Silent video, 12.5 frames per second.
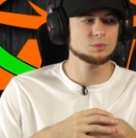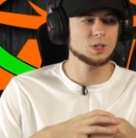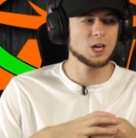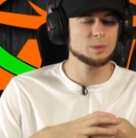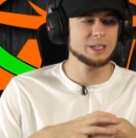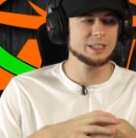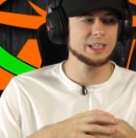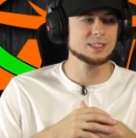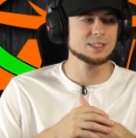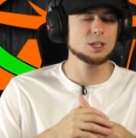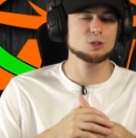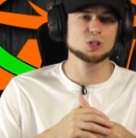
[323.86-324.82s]
I mean, let's
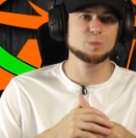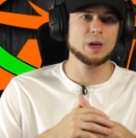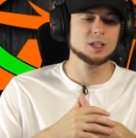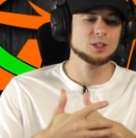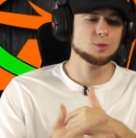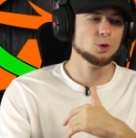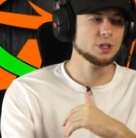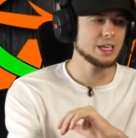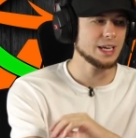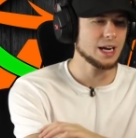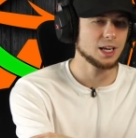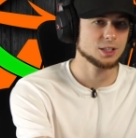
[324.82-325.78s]
say you spend
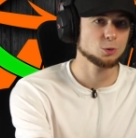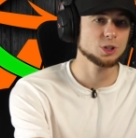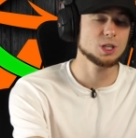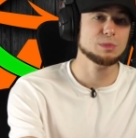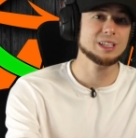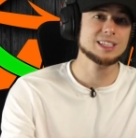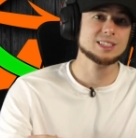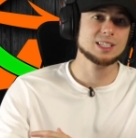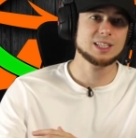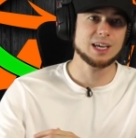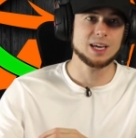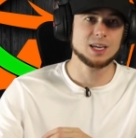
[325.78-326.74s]
20, uh, 20 minutes a
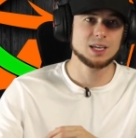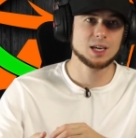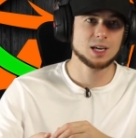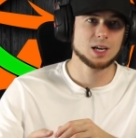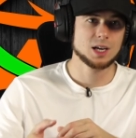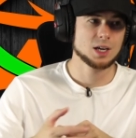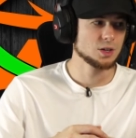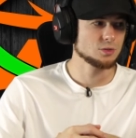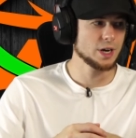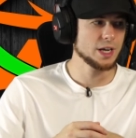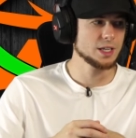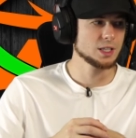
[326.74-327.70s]
day,
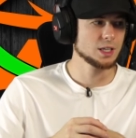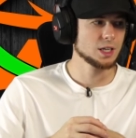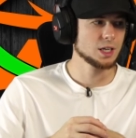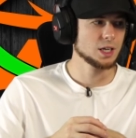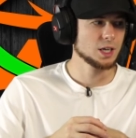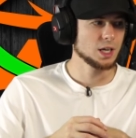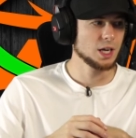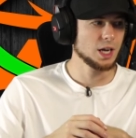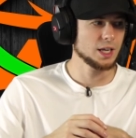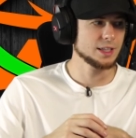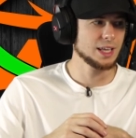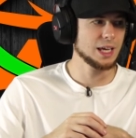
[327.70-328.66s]
right?
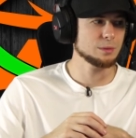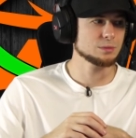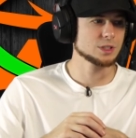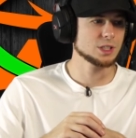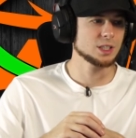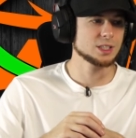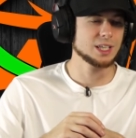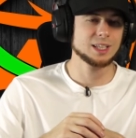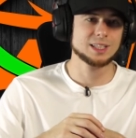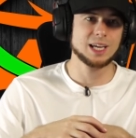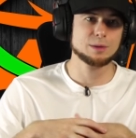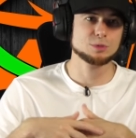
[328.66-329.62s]
And then, and then
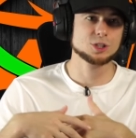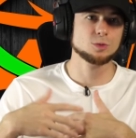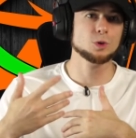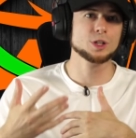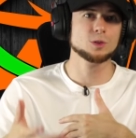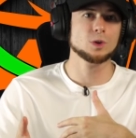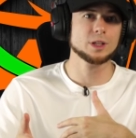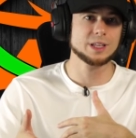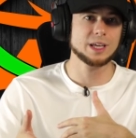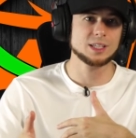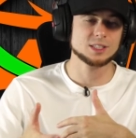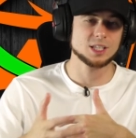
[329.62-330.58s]
times 21
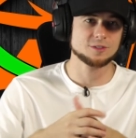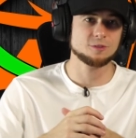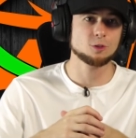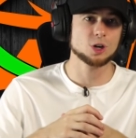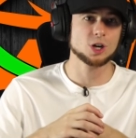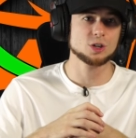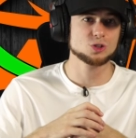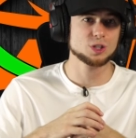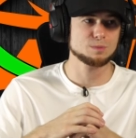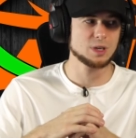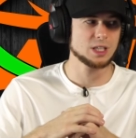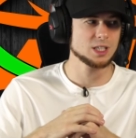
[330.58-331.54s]
days, that's 400
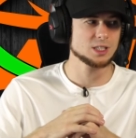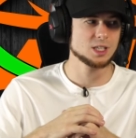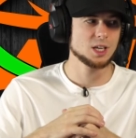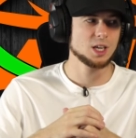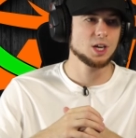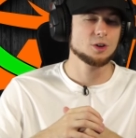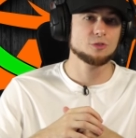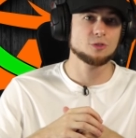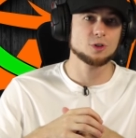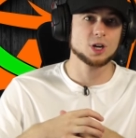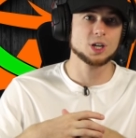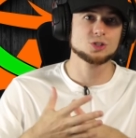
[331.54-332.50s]
minutes.
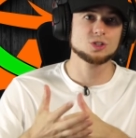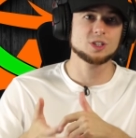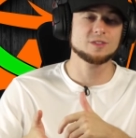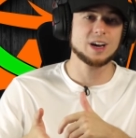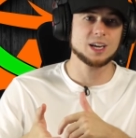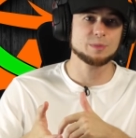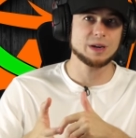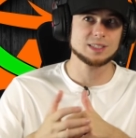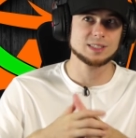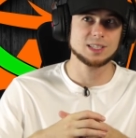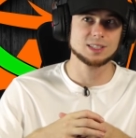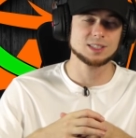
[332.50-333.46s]
400 divided by
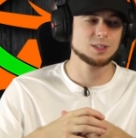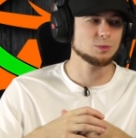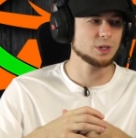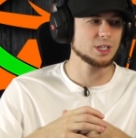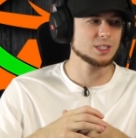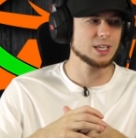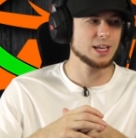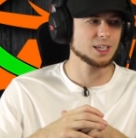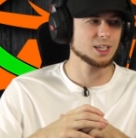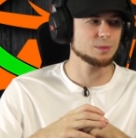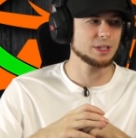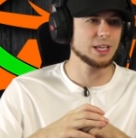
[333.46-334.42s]
60, what is that
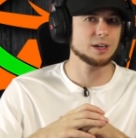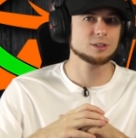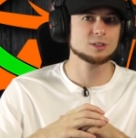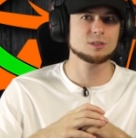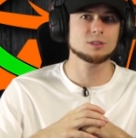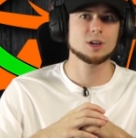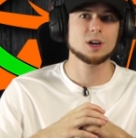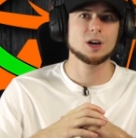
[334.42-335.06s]
coming out to?